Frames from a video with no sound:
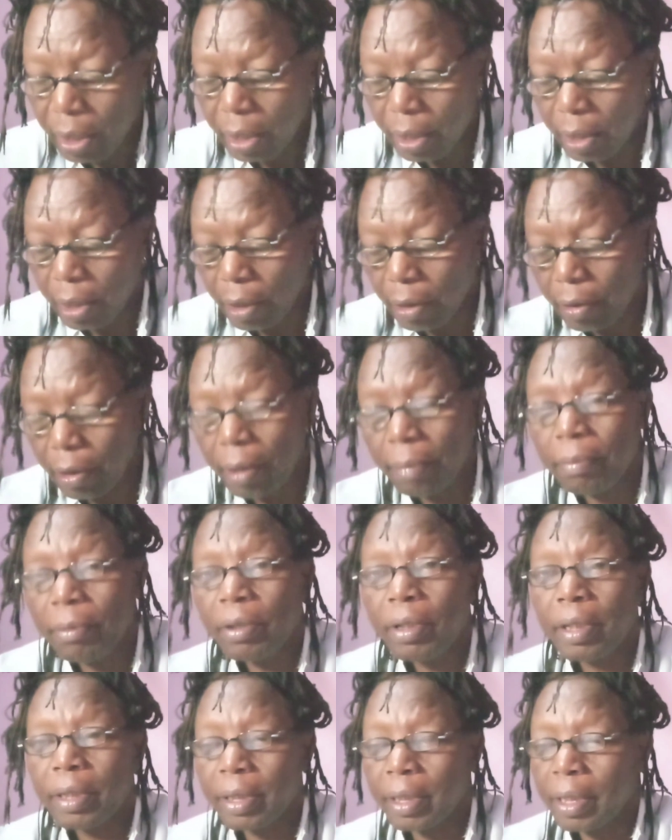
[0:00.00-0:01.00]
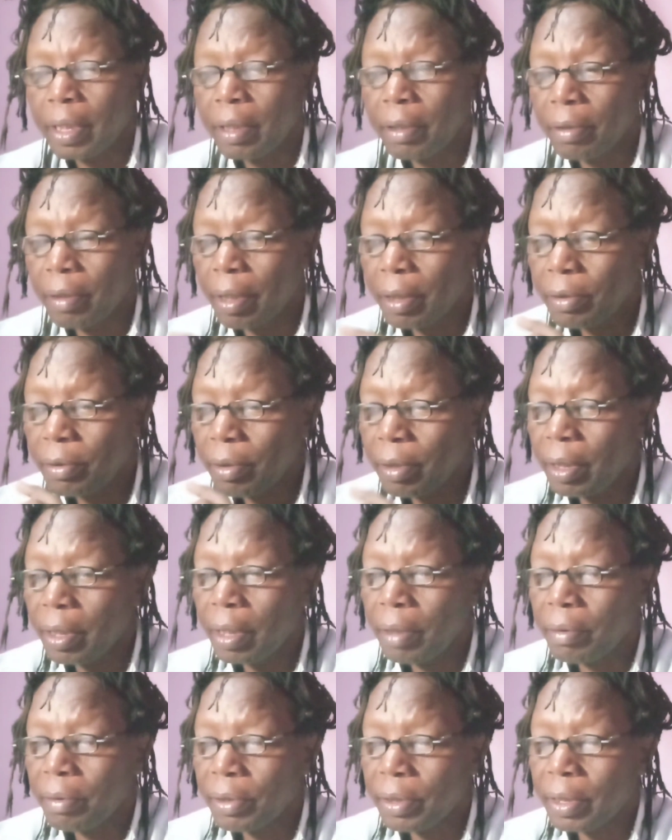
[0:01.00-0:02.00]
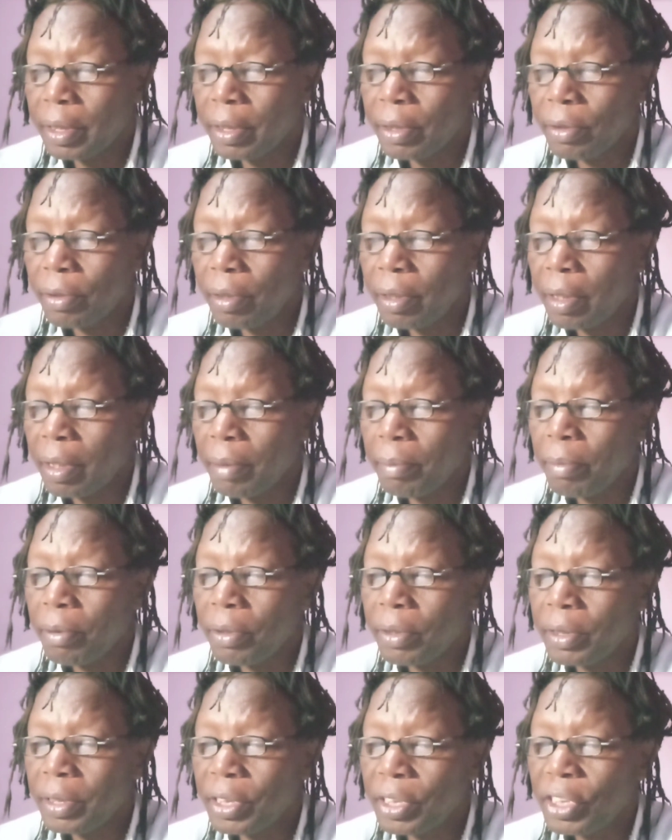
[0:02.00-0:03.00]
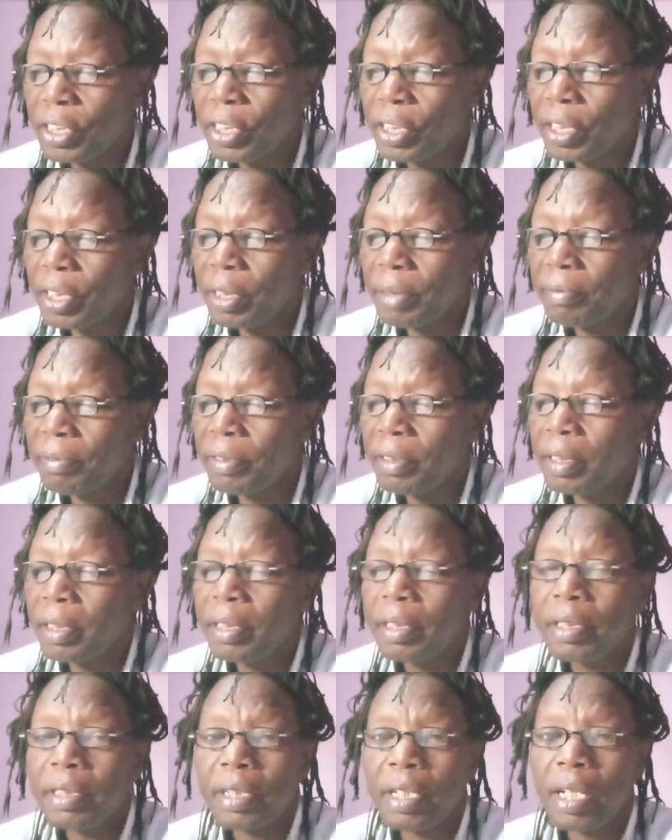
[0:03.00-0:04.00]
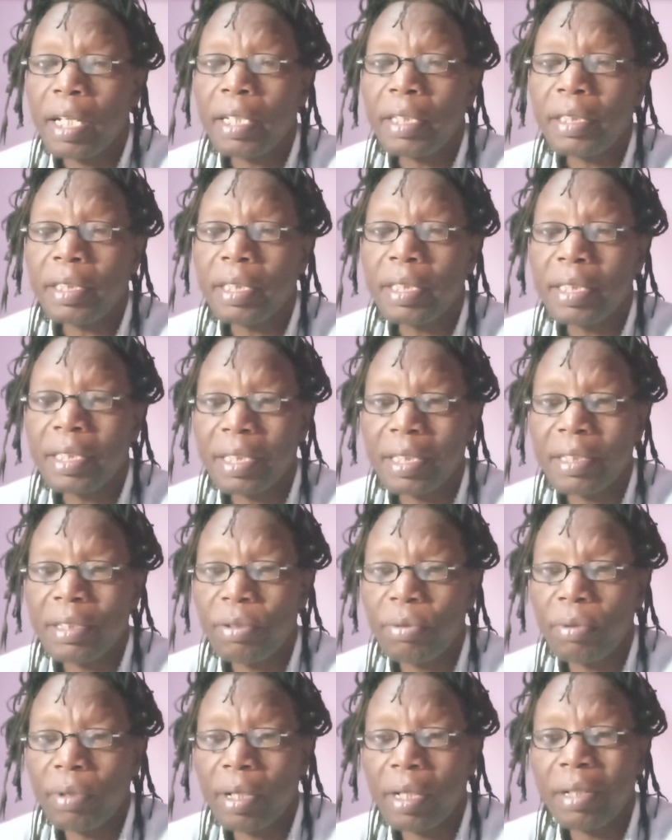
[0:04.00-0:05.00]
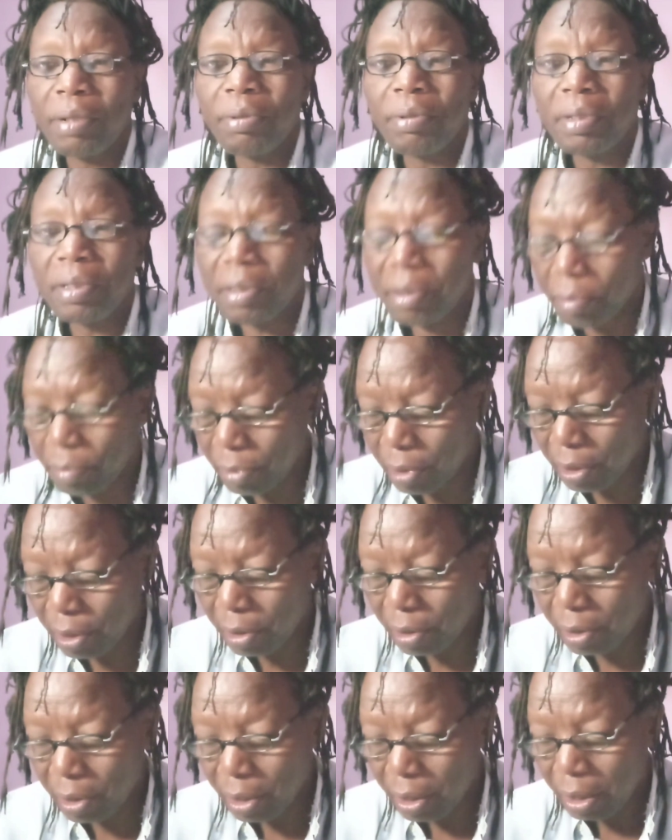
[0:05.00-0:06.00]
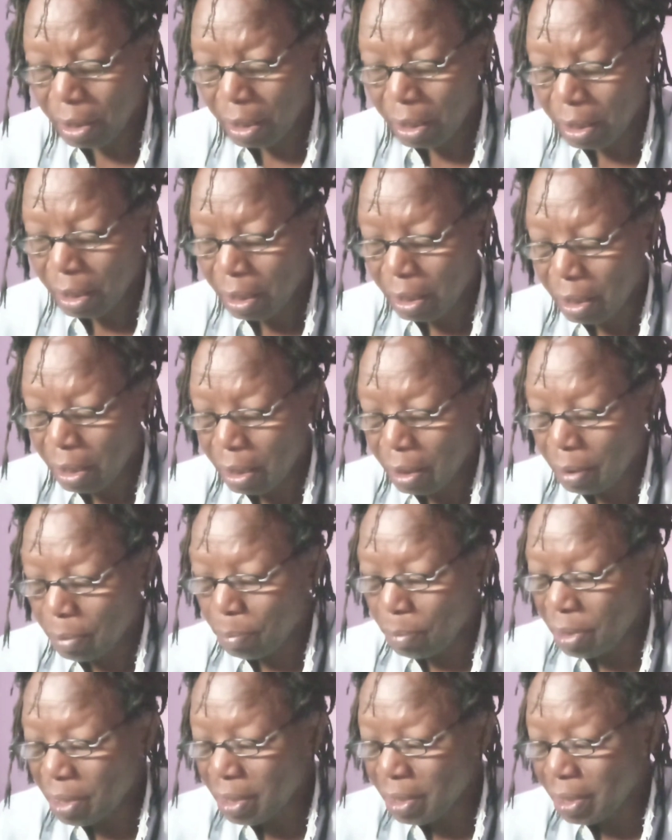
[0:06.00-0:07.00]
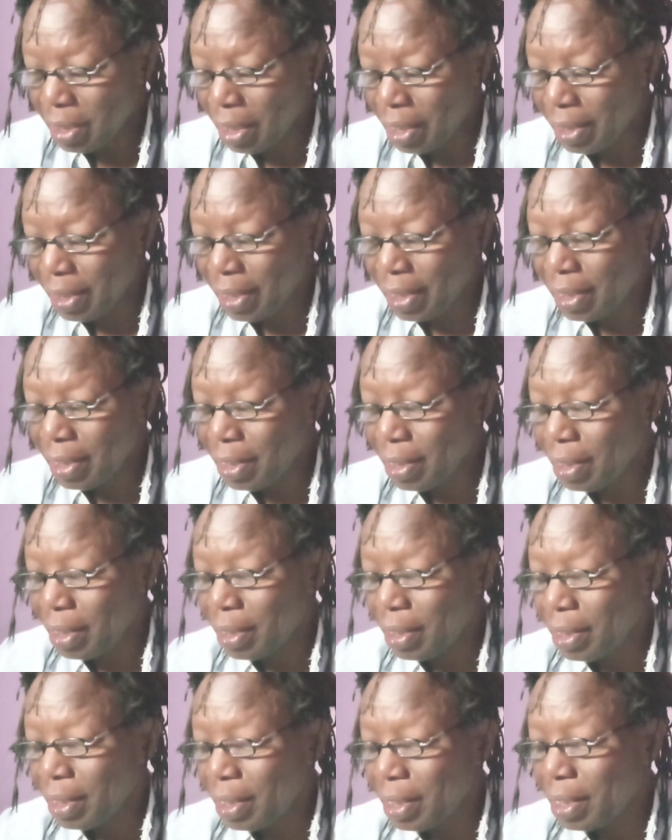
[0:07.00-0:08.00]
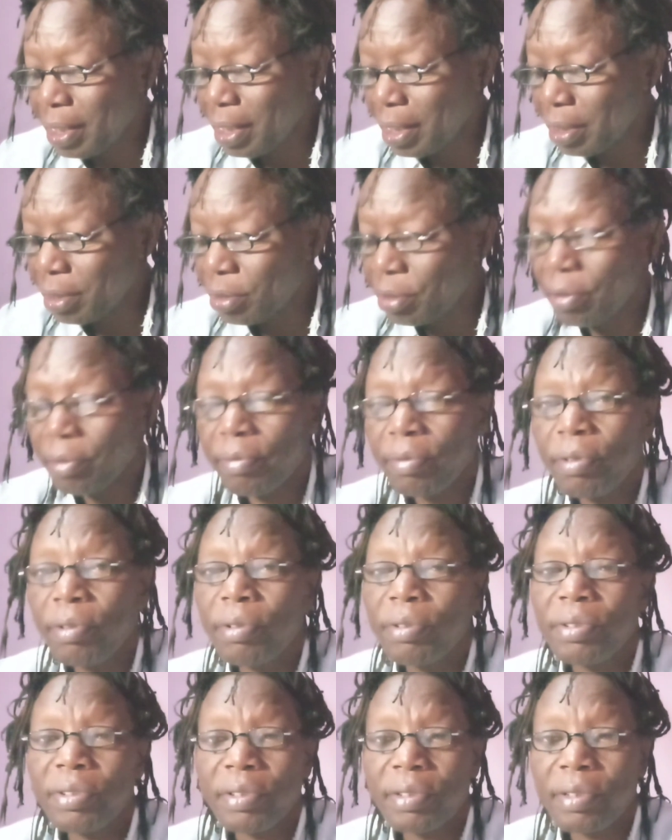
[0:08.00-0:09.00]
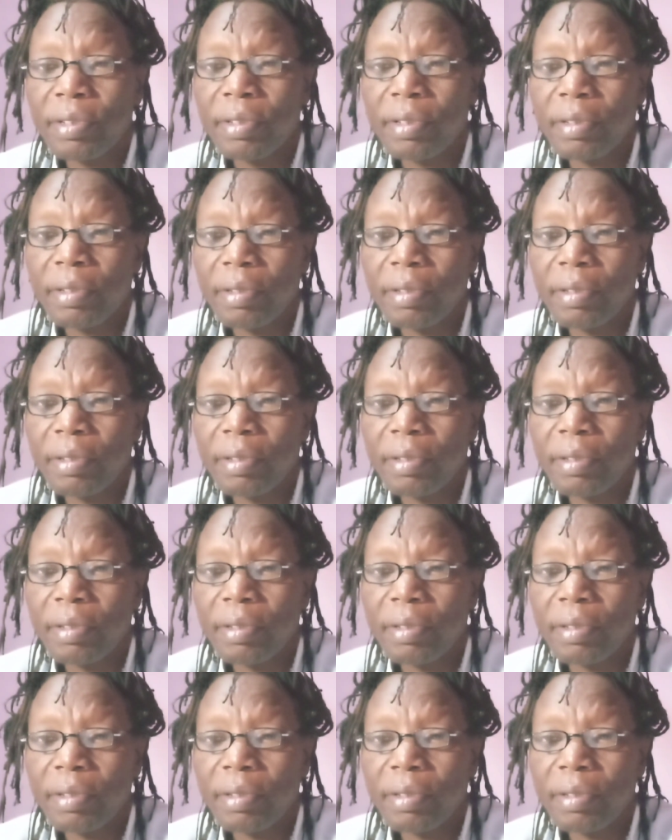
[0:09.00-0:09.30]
Now I'm going to tell you, actually I was talking about GeV/c square root. It means a giga electron volts.